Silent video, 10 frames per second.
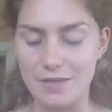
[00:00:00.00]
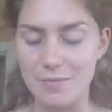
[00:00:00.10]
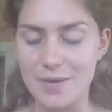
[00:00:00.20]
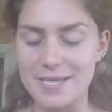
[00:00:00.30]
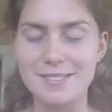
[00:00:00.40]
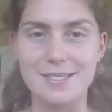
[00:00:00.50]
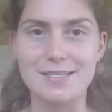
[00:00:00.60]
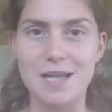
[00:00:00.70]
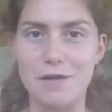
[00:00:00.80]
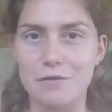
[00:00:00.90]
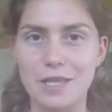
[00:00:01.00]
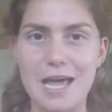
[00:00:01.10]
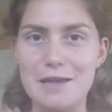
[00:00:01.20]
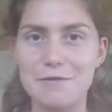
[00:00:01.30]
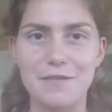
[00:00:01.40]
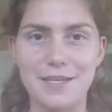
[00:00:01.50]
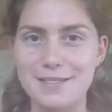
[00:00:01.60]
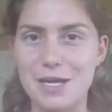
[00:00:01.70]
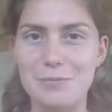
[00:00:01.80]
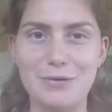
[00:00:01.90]
the basis of life and
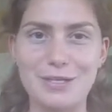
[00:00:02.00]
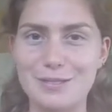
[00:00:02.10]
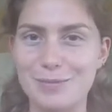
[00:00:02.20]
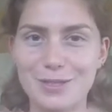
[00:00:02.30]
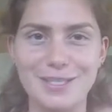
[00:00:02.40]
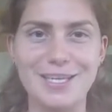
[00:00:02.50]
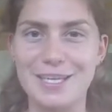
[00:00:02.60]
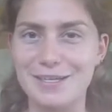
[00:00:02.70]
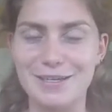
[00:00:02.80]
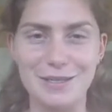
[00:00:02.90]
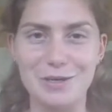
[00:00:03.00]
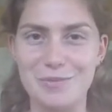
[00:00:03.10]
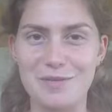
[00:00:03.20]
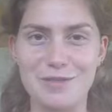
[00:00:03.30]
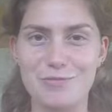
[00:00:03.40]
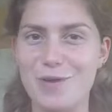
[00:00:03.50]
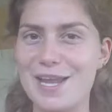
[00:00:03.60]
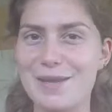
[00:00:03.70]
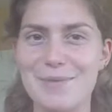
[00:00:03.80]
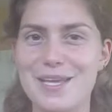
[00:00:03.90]
its unpredictability and a little bit of its
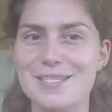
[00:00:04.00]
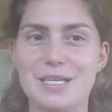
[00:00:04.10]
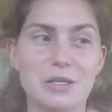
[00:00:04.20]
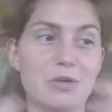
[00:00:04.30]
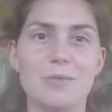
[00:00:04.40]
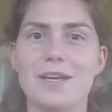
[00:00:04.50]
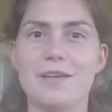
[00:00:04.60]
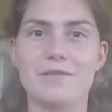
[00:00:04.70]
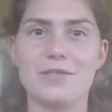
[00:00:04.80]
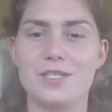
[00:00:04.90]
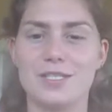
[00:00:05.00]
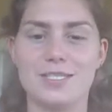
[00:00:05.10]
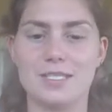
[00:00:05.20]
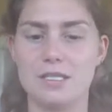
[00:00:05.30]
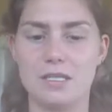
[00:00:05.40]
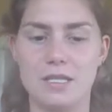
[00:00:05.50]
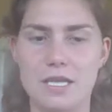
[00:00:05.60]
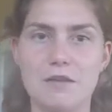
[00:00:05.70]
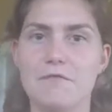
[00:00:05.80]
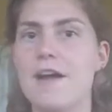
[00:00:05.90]
randomness and a little bit of just
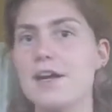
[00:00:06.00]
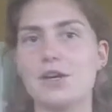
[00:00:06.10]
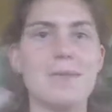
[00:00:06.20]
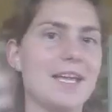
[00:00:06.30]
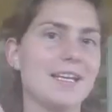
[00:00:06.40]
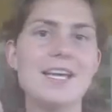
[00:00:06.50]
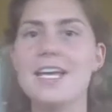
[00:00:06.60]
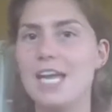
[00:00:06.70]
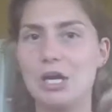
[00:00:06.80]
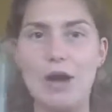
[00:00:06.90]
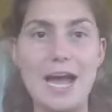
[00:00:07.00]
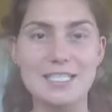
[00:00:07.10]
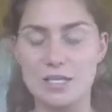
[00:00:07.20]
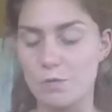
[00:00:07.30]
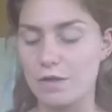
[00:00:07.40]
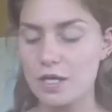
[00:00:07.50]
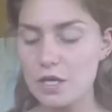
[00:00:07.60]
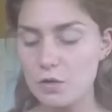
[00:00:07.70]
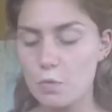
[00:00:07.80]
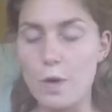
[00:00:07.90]
the environment interacting with you,